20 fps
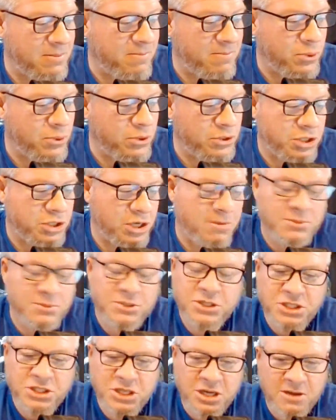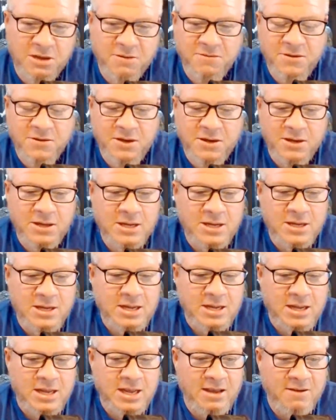push comes to shove
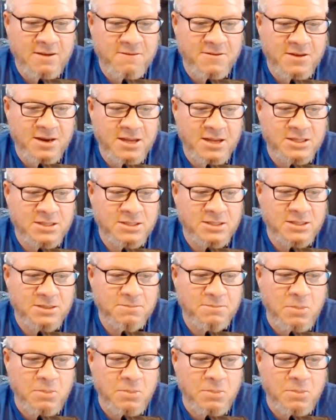if it is